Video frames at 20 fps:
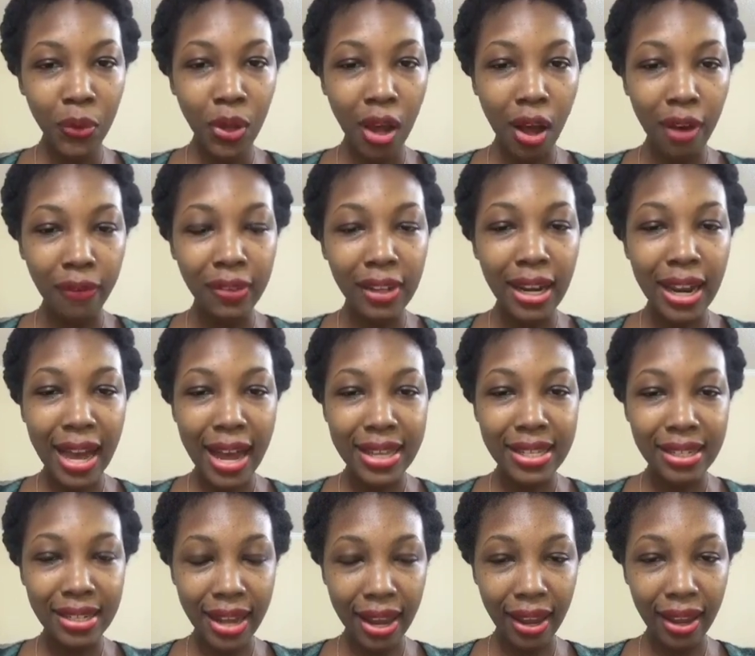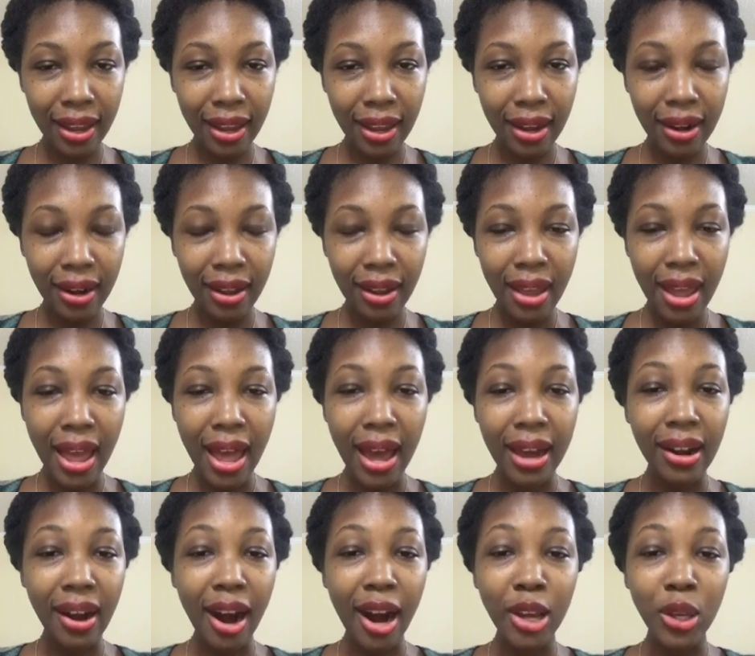of the last decade,
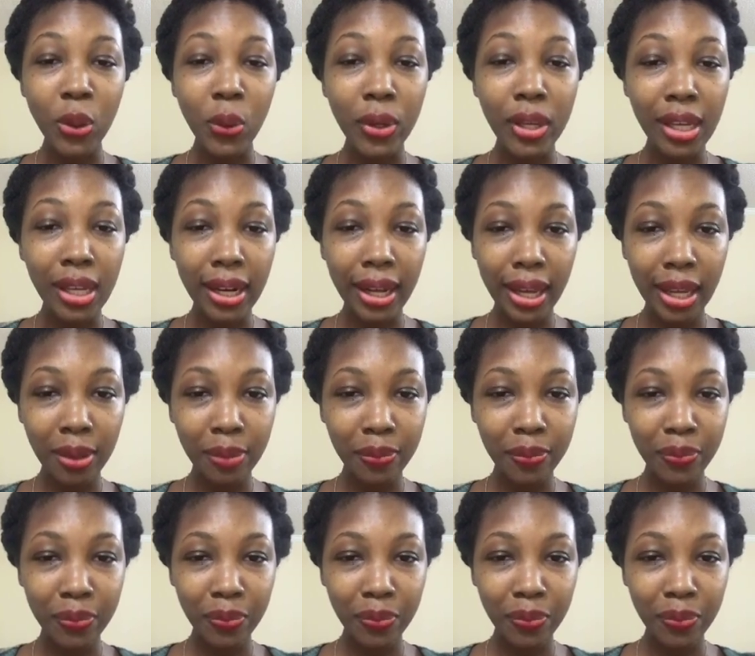and are you healing?